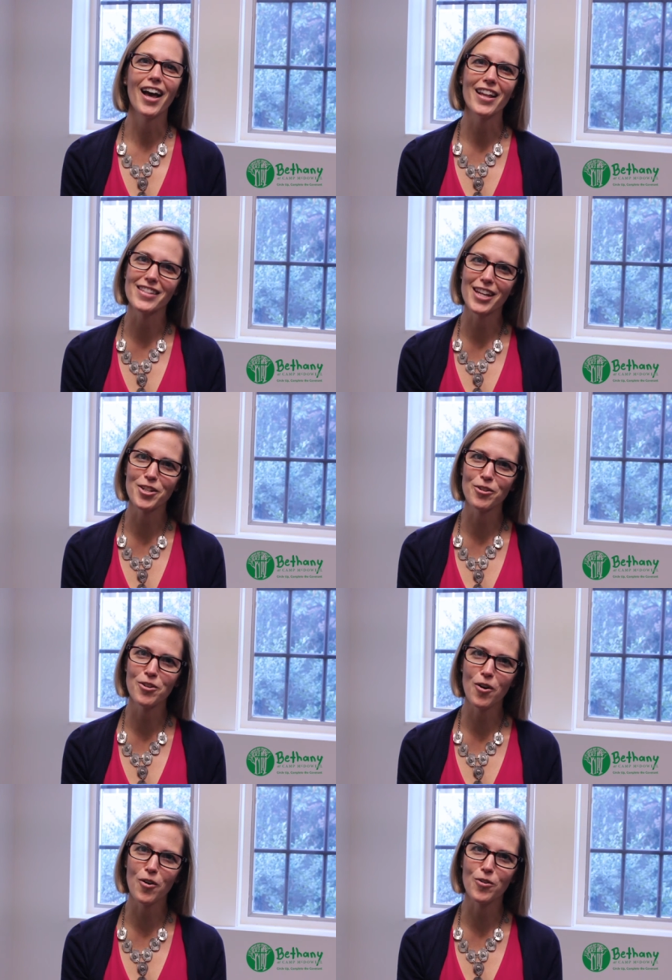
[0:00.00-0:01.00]
And set your
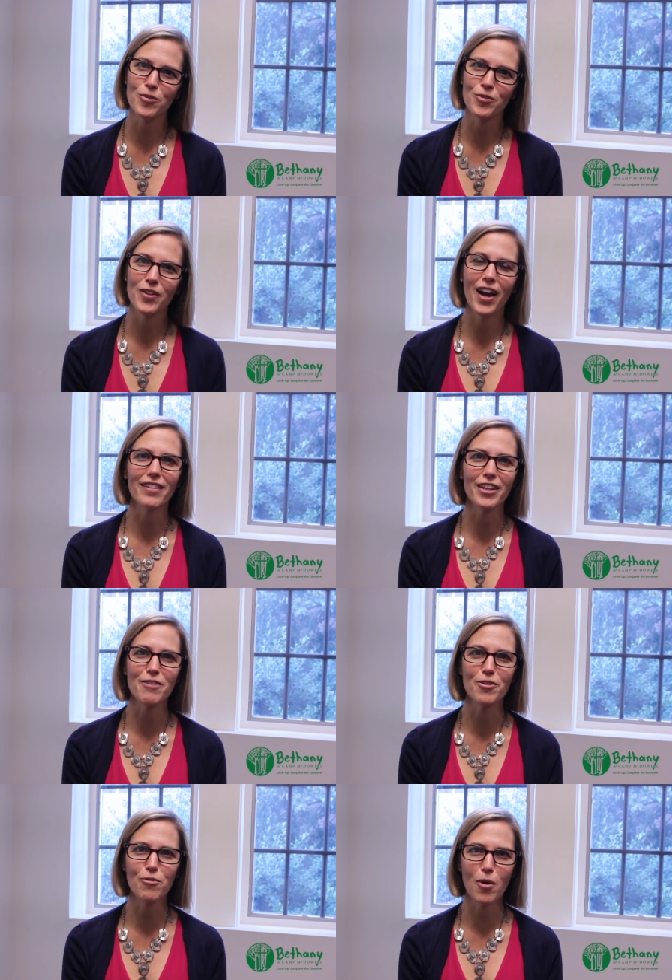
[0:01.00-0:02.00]
goal and
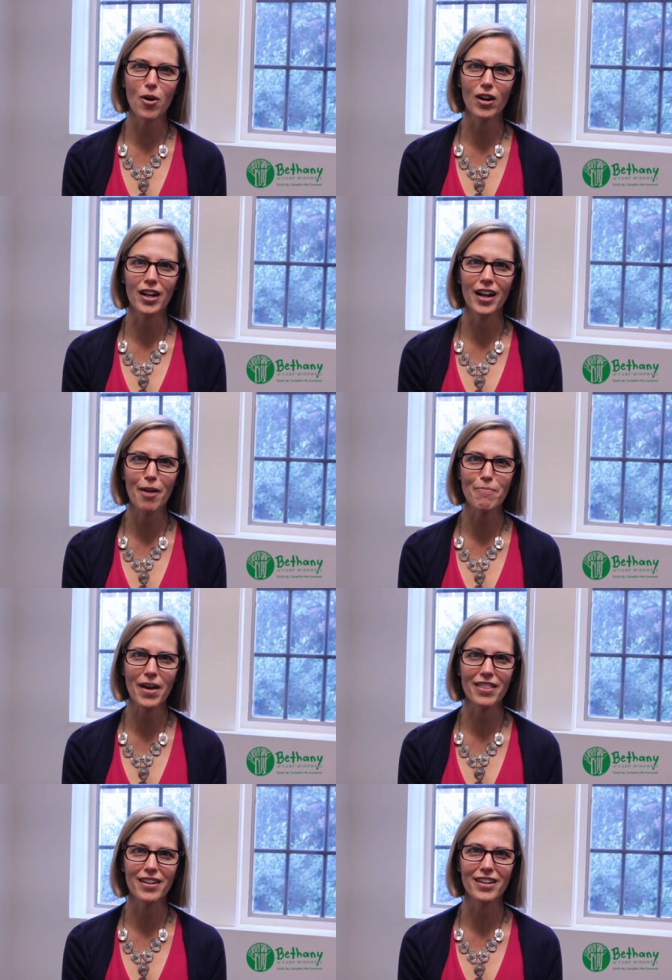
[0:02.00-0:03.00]
leave your mark at
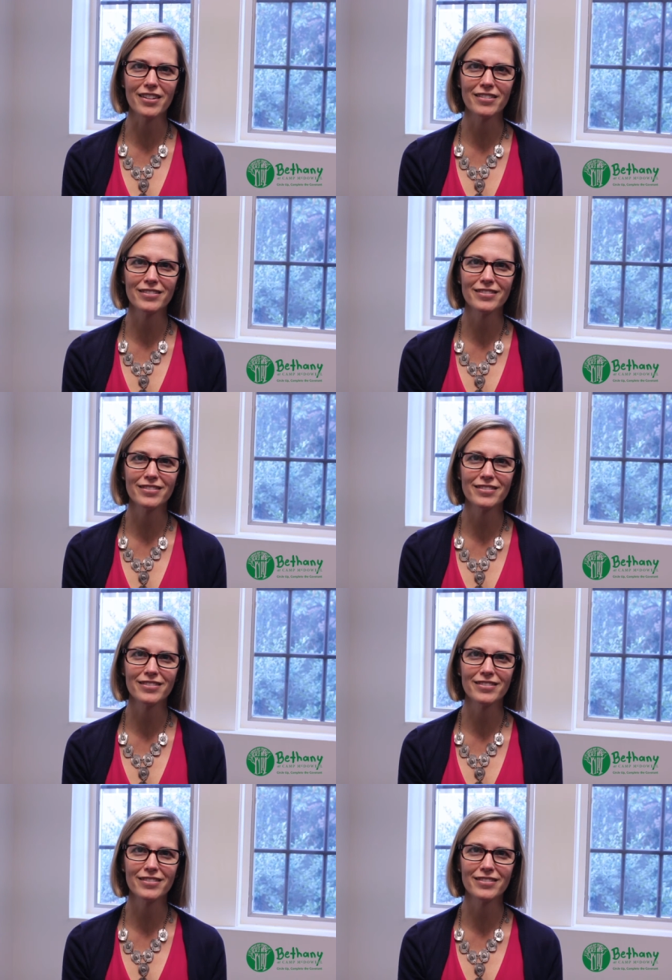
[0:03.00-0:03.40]
Bethany.